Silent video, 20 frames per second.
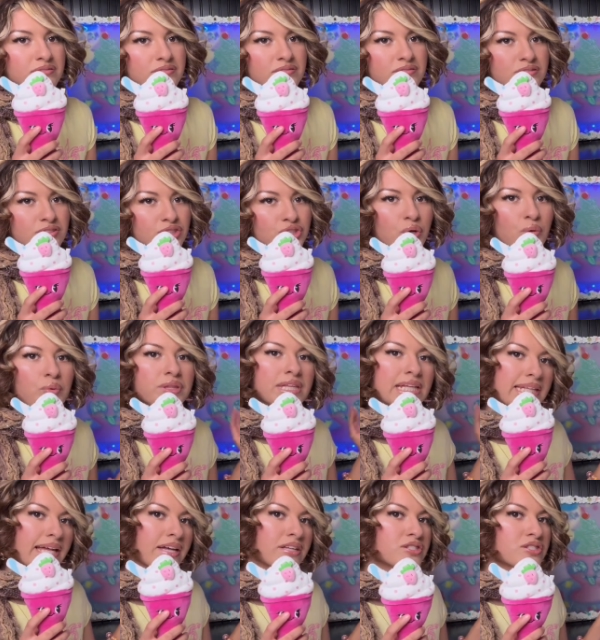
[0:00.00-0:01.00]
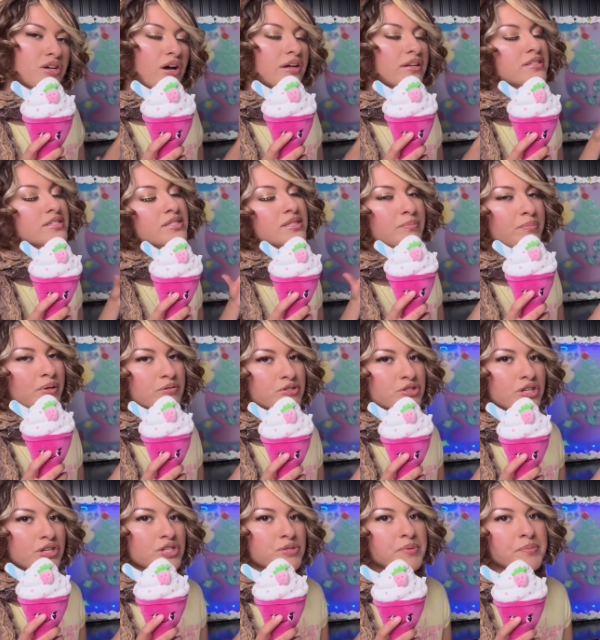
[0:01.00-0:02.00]
So with the lights on is the
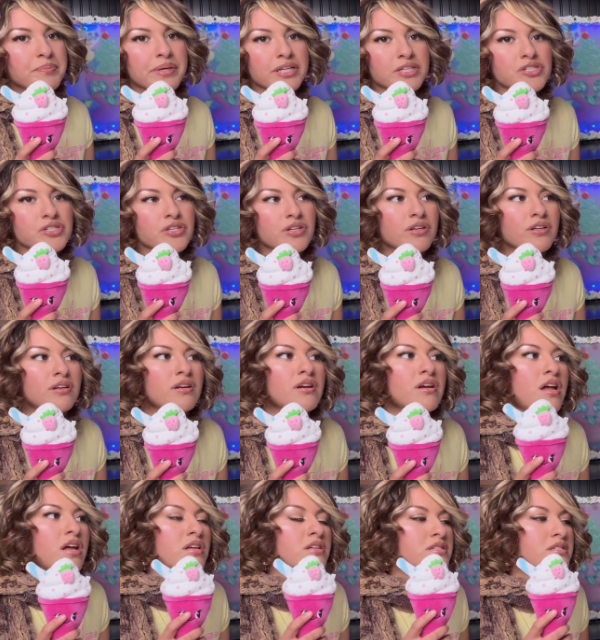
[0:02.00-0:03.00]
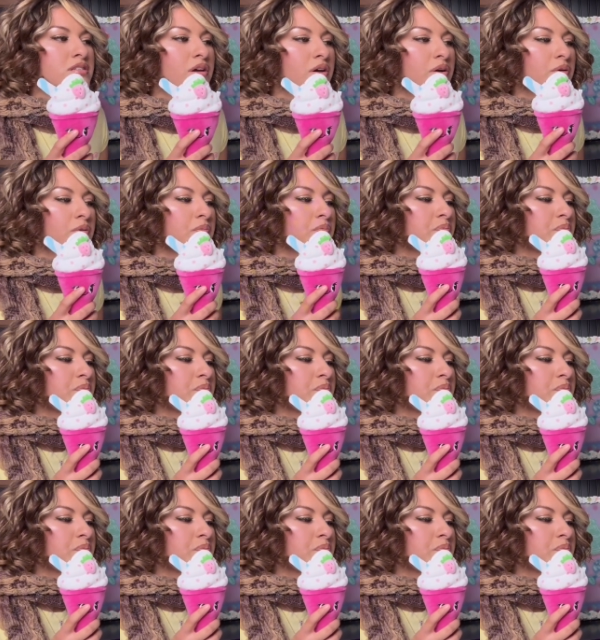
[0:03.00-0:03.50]
post-judgment picture. So